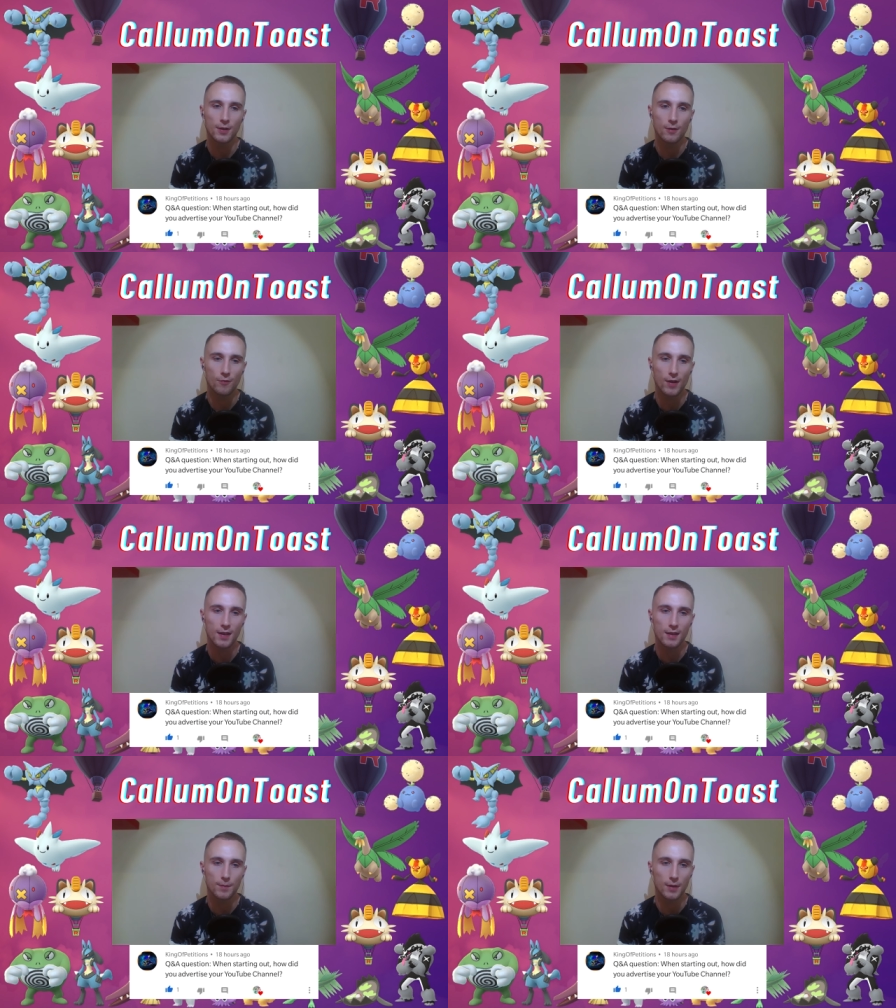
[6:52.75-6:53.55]
on
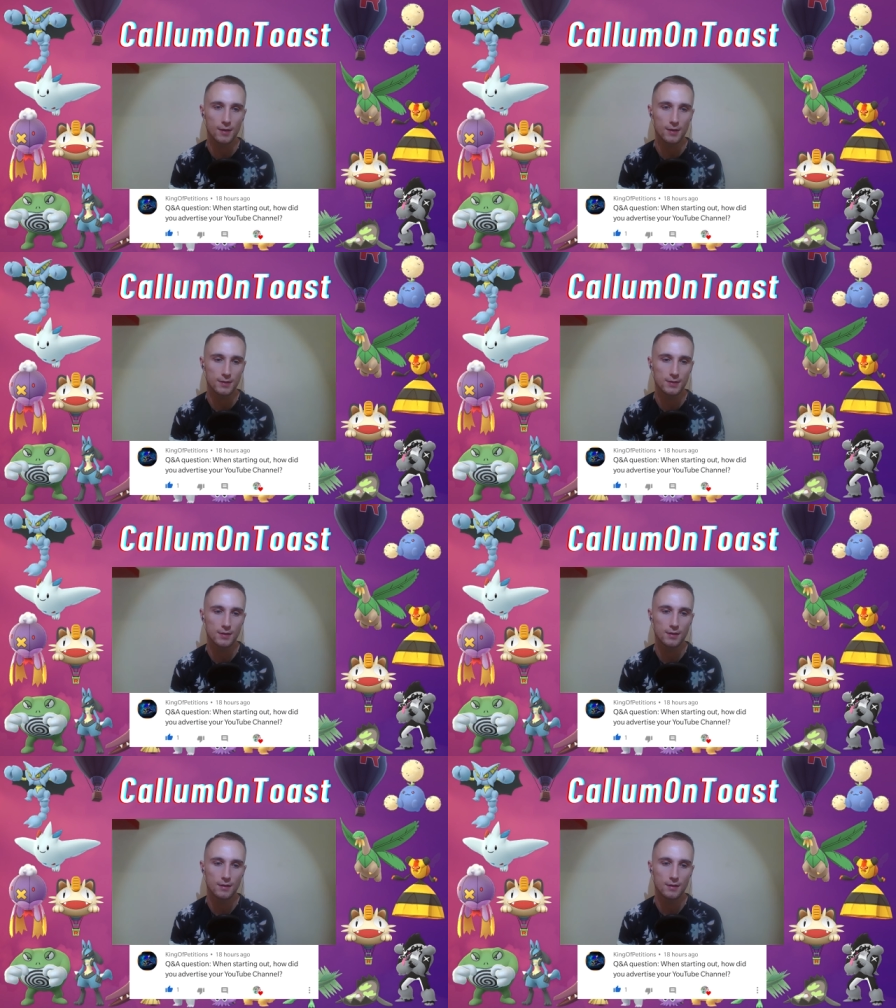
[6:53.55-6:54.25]
Reddit because